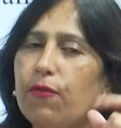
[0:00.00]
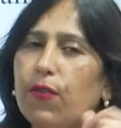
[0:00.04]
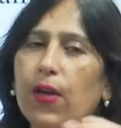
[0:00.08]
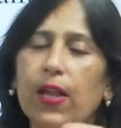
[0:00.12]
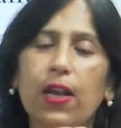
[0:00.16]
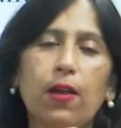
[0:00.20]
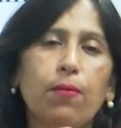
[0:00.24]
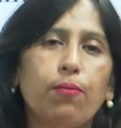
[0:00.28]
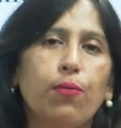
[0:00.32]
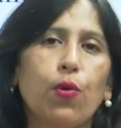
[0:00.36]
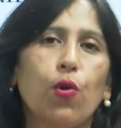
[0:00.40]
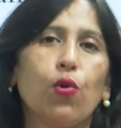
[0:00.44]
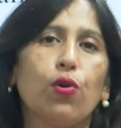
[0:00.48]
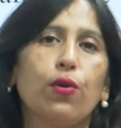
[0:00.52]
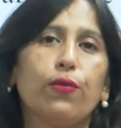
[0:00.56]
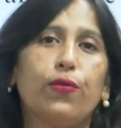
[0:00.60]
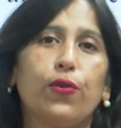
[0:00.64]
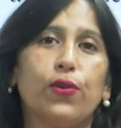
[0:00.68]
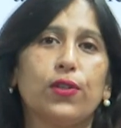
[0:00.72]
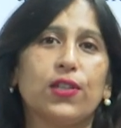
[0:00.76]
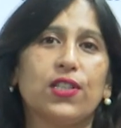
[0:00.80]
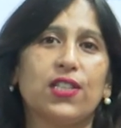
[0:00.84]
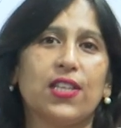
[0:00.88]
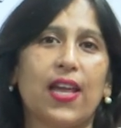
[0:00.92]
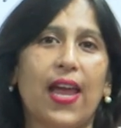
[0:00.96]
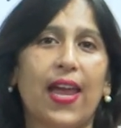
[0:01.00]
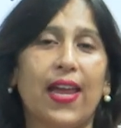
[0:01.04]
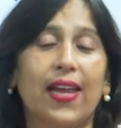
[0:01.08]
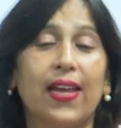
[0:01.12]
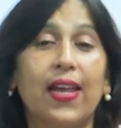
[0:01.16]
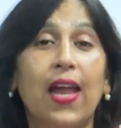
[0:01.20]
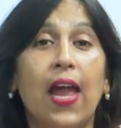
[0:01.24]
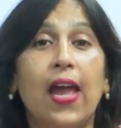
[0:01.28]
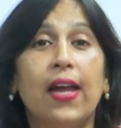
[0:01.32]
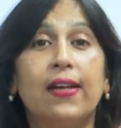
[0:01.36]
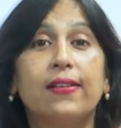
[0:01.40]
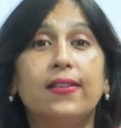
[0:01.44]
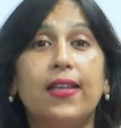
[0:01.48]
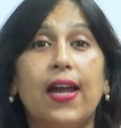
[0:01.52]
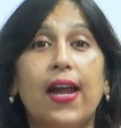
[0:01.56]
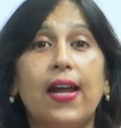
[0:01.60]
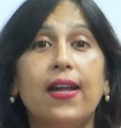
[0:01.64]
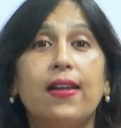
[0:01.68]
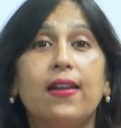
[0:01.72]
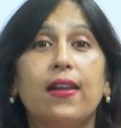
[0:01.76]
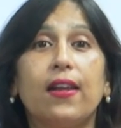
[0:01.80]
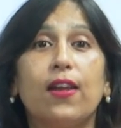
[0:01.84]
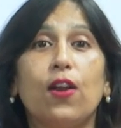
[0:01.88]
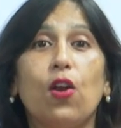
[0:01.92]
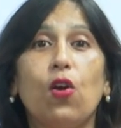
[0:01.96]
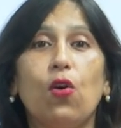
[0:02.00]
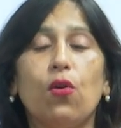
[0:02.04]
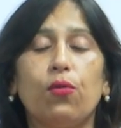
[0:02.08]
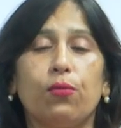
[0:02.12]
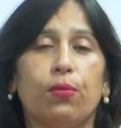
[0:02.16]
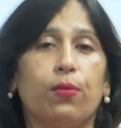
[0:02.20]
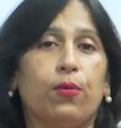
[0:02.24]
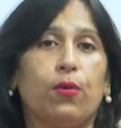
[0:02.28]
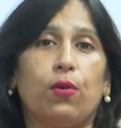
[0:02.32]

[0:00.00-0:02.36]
very beautiful saying that you know